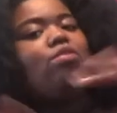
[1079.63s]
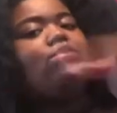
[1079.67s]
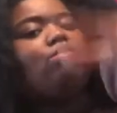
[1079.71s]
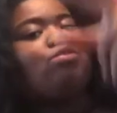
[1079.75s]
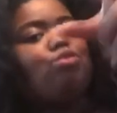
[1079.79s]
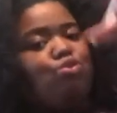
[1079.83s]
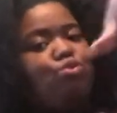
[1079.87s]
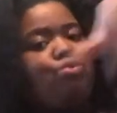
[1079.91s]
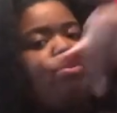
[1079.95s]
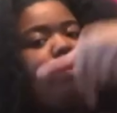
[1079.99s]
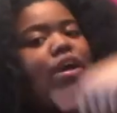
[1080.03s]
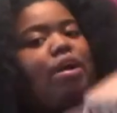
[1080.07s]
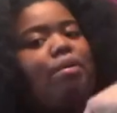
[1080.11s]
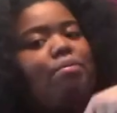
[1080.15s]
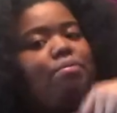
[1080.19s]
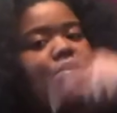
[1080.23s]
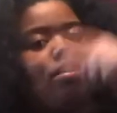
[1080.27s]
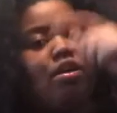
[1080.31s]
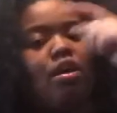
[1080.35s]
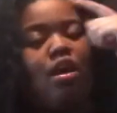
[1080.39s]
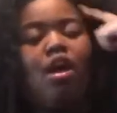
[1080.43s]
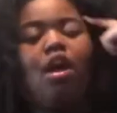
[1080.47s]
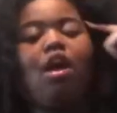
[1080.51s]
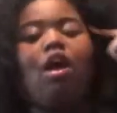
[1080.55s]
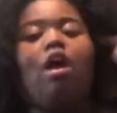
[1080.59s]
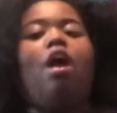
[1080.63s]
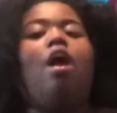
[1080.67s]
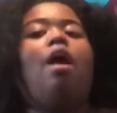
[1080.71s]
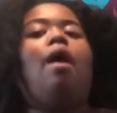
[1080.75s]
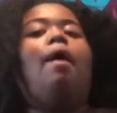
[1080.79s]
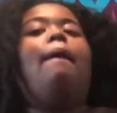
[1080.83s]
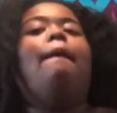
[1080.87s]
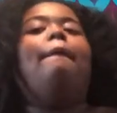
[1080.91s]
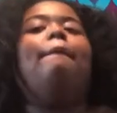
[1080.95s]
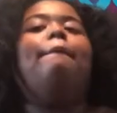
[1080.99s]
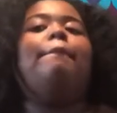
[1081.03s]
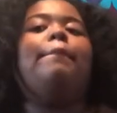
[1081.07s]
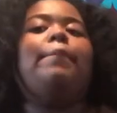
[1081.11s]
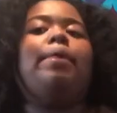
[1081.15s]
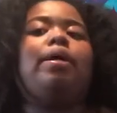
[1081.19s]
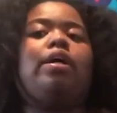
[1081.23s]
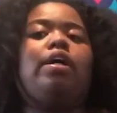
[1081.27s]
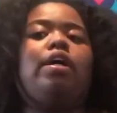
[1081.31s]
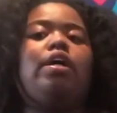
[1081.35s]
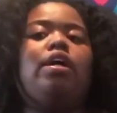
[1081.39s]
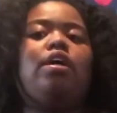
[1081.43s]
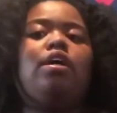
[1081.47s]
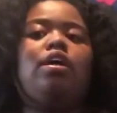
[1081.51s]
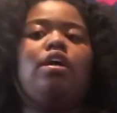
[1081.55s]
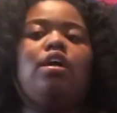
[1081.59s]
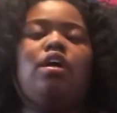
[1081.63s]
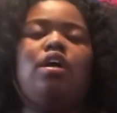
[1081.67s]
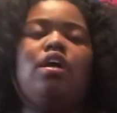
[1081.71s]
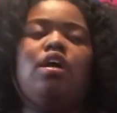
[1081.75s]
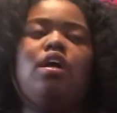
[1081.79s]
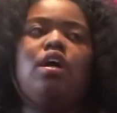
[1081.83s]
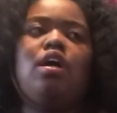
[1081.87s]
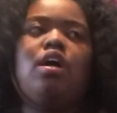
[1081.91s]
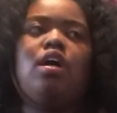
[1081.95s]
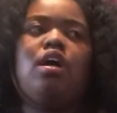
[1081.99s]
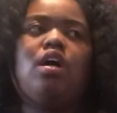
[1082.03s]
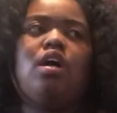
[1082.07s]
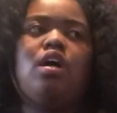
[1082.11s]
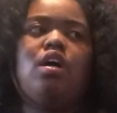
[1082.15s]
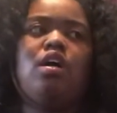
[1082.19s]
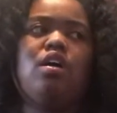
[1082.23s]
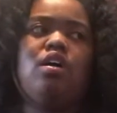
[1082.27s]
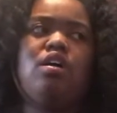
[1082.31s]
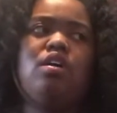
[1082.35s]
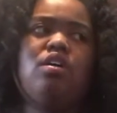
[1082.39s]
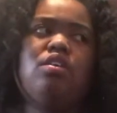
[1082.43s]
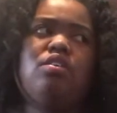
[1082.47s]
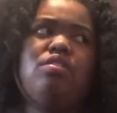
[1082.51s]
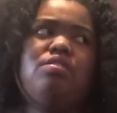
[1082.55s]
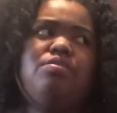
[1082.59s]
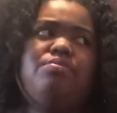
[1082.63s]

you got me. But, um,